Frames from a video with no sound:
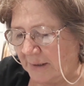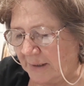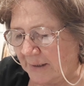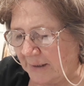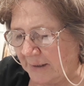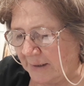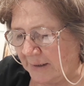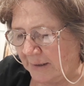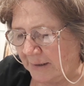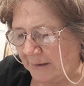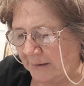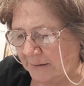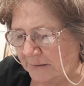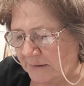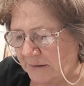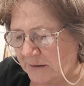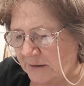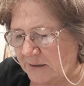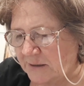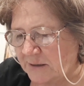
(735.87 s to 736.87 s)

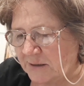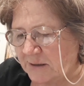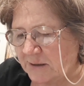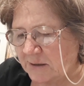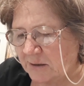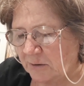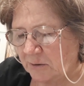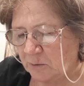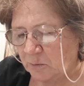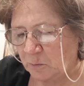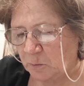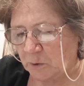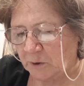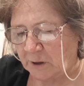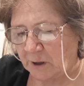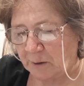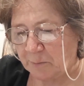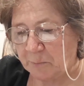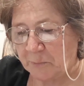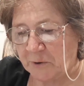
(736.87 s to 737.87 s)
and what
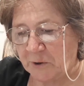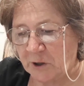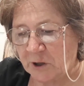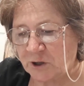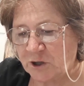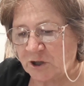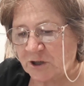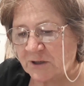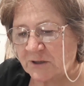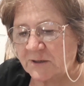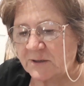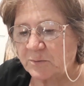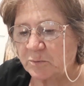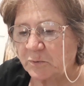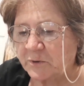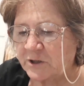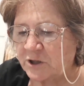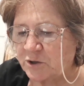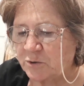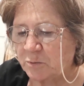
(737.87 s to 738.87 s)
I purchased,
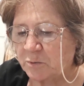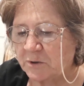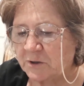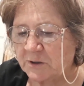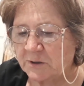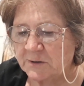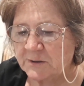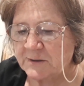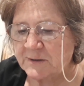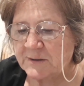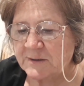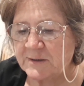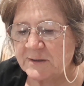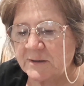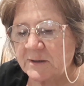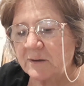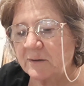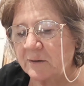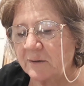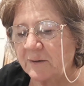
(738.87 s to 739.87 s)
which was
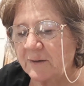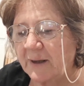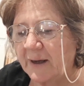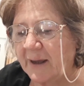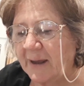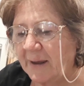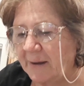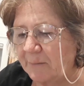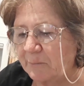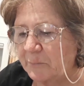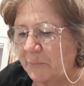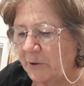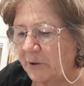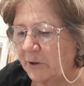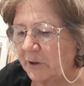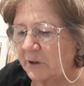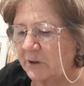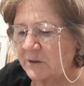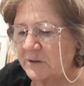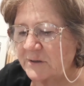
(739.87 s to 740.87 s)
the
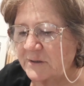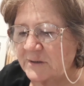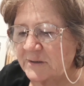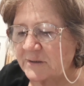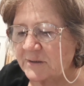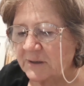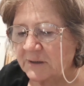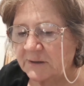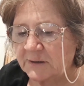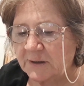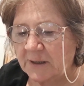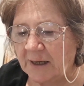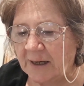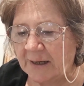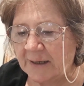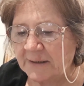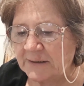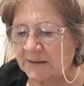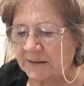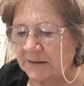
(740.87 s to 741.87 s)
hamburgers at
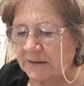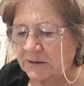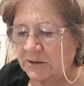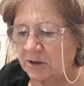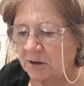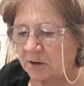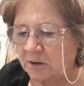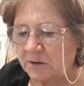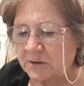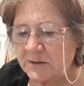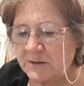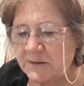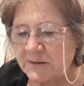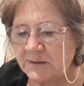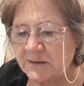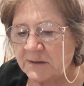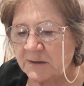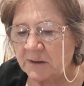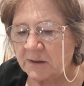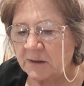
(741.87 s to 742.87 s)
$18